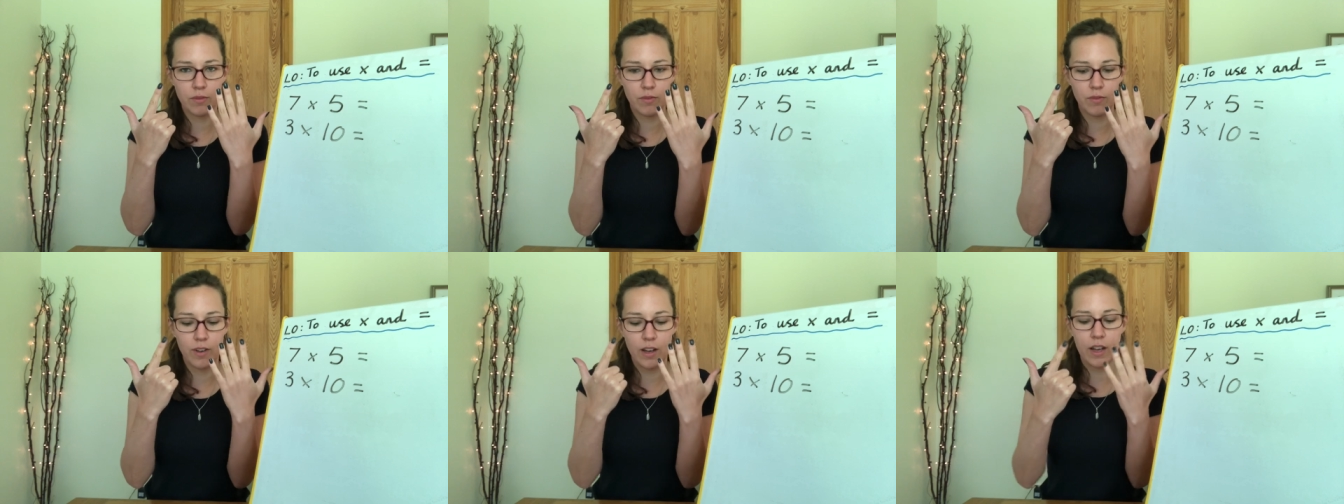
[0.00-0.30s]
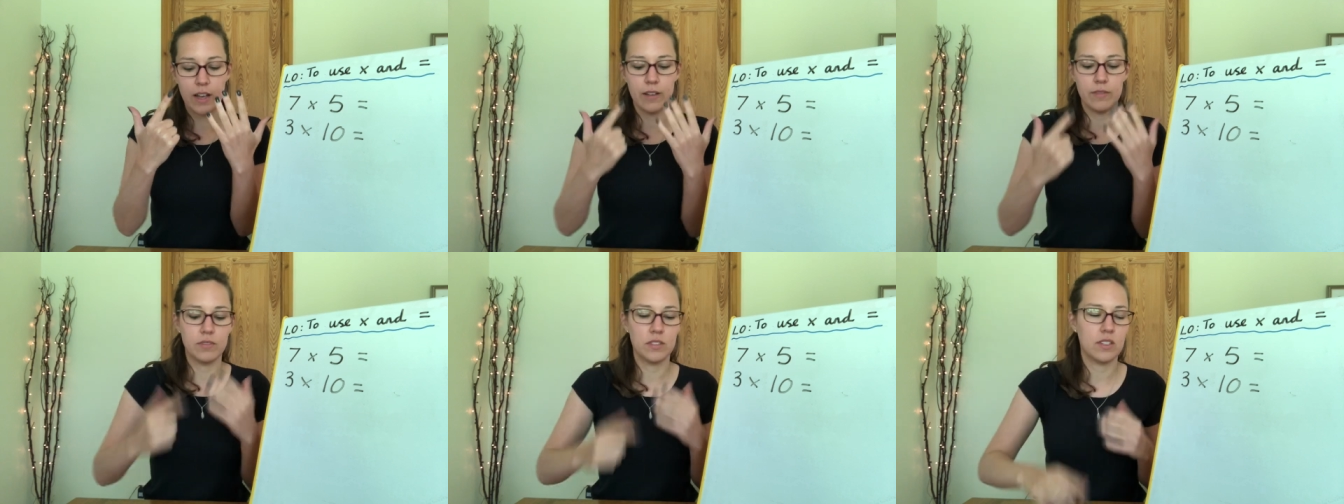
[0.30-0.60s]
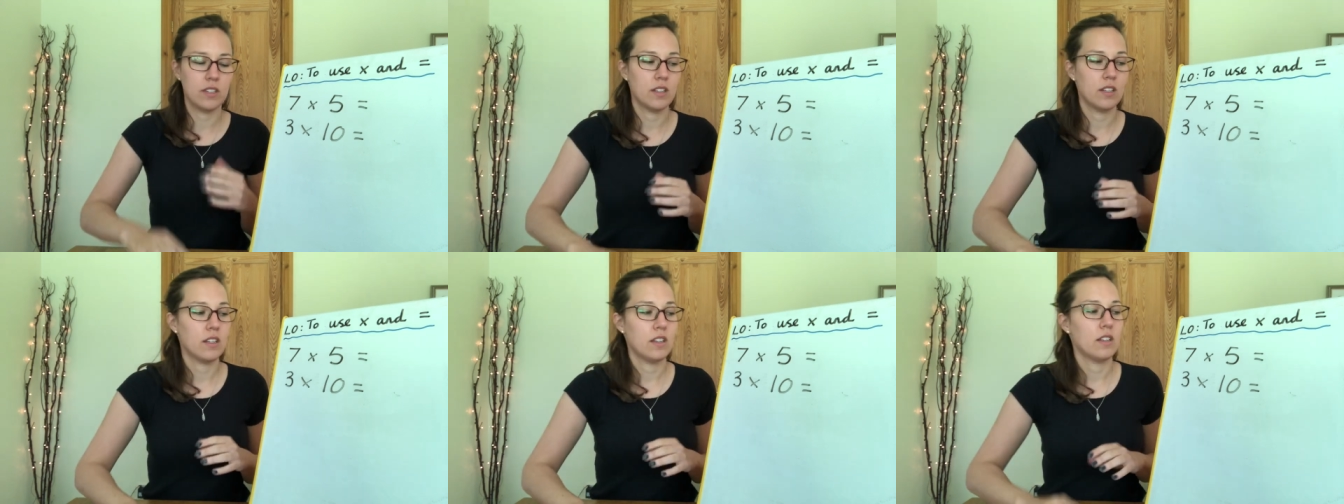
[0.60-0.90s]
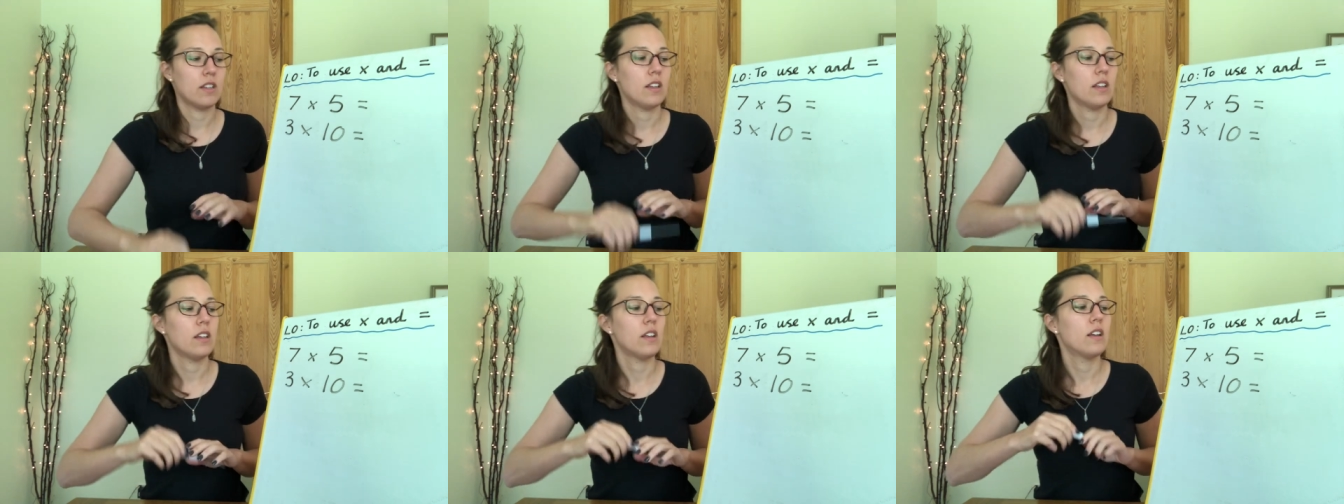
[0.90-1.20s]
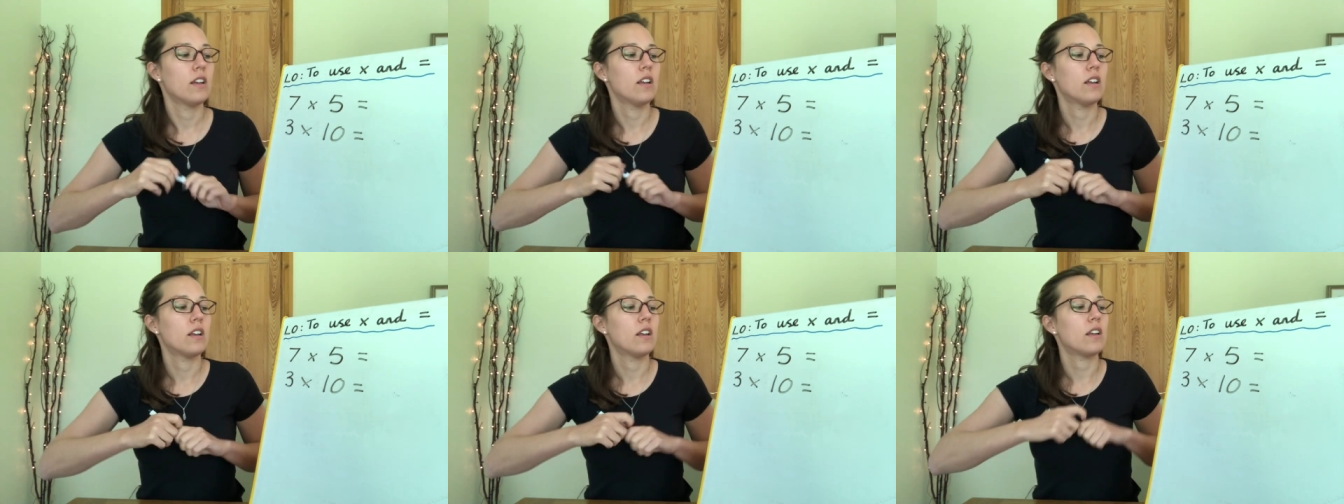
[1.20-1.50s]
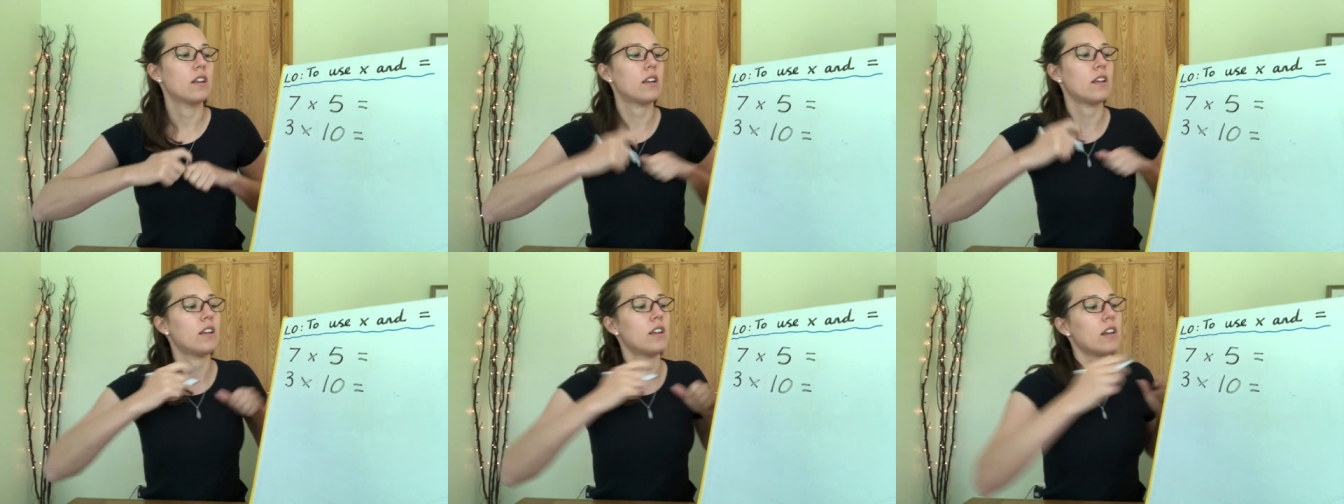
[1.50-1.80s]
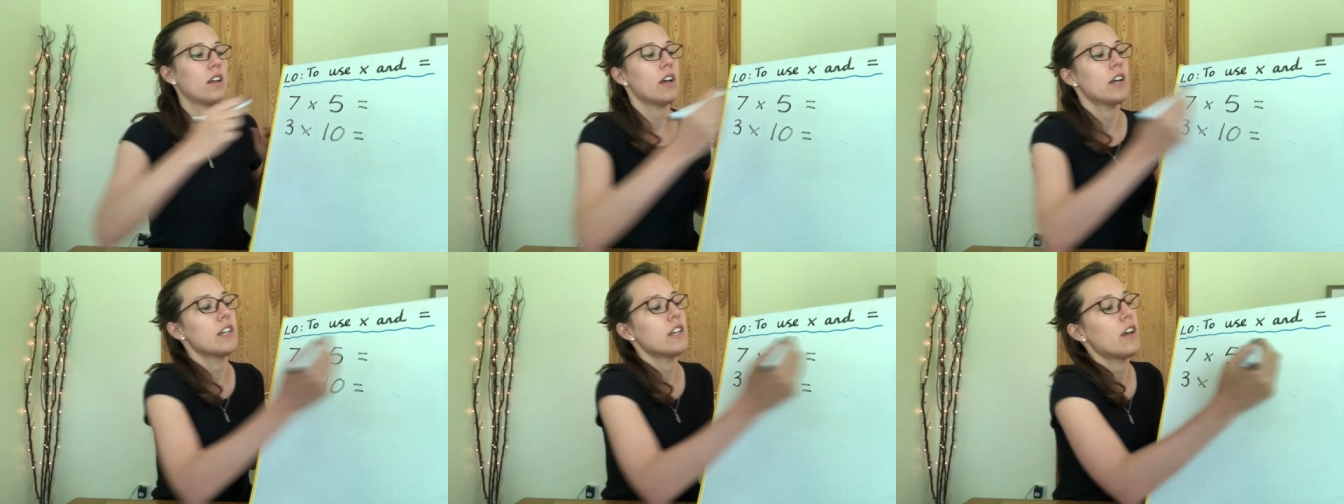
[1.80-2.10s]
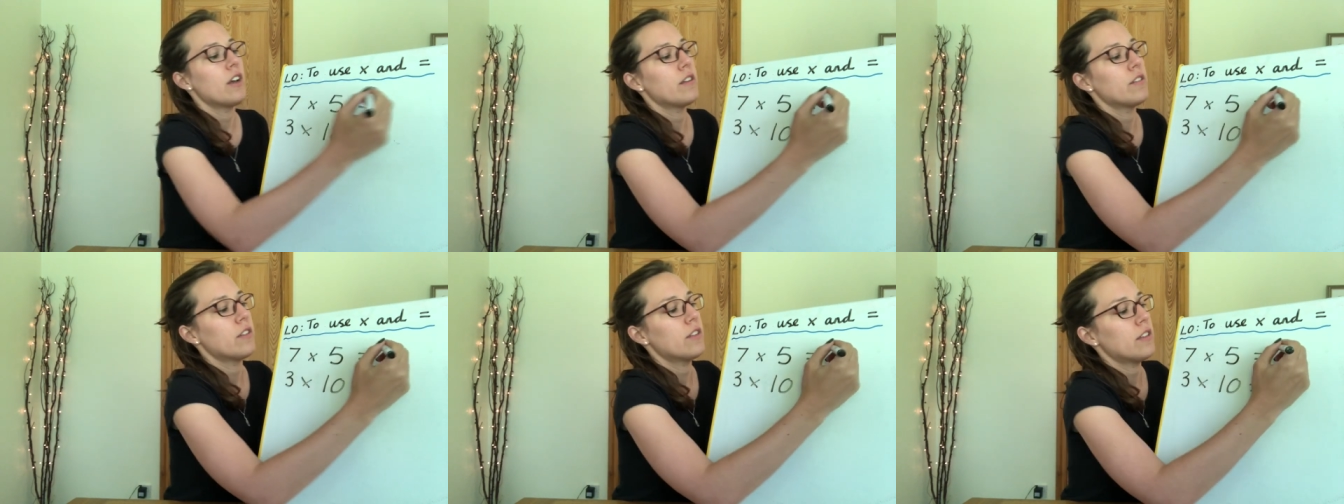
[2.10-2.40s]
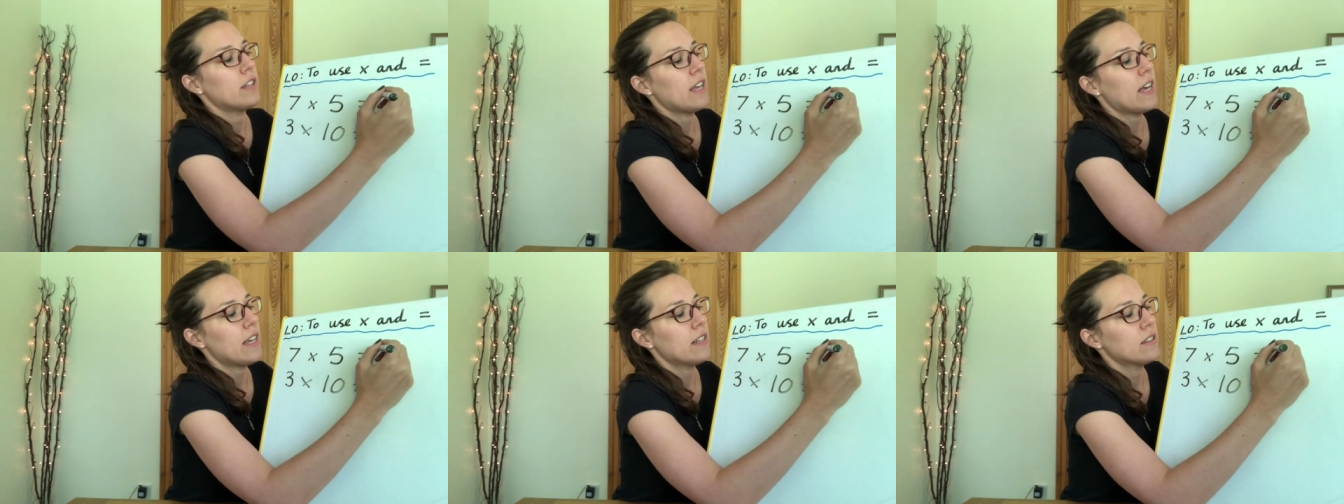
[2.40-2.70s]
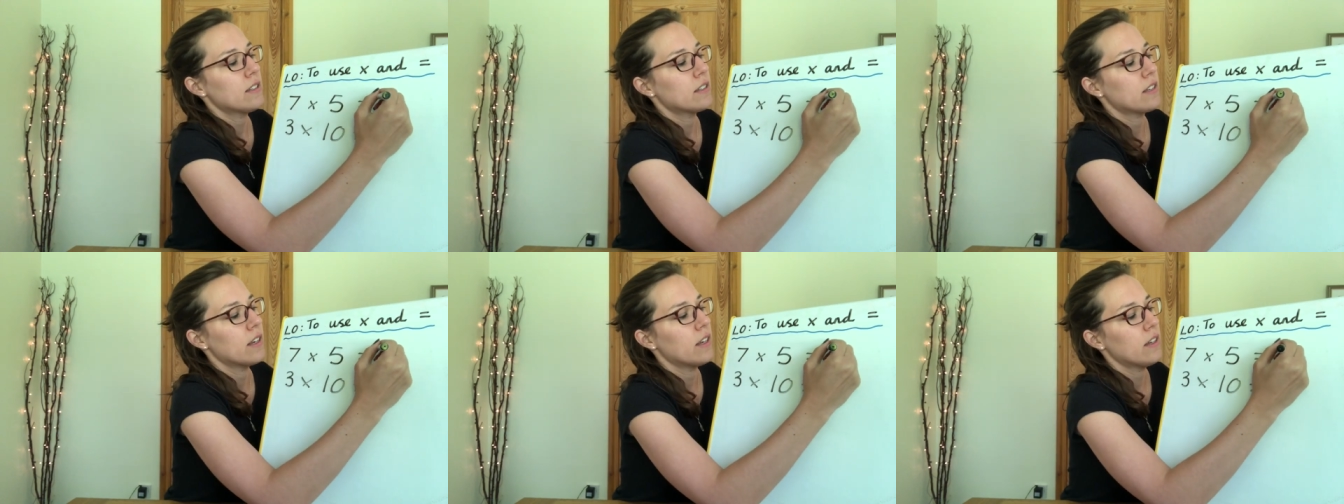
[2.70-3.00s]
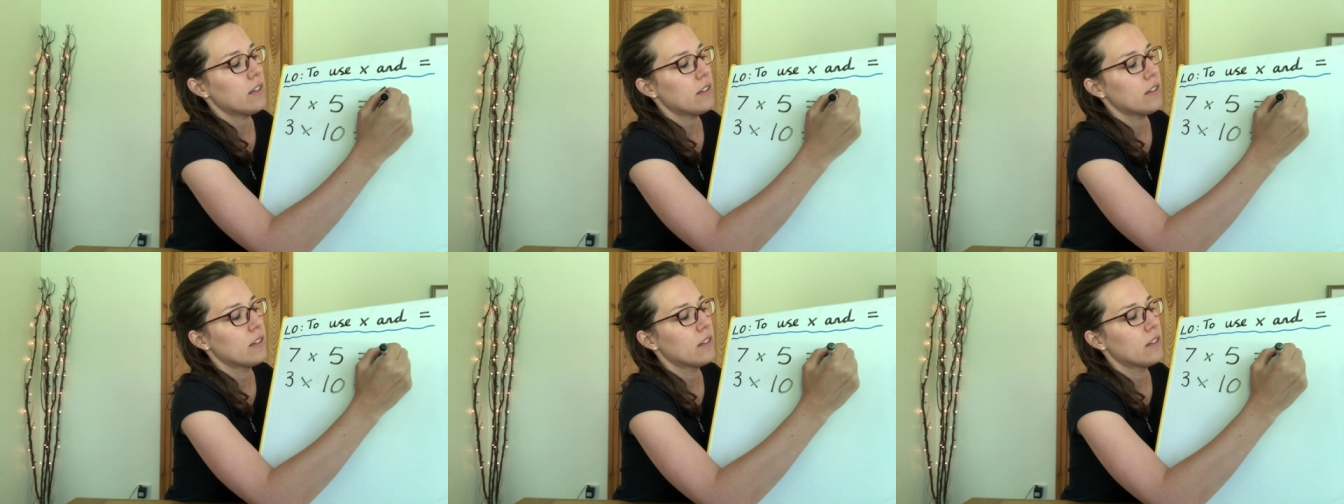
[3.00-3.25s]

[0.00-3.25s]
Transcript: fives, and I know that the answer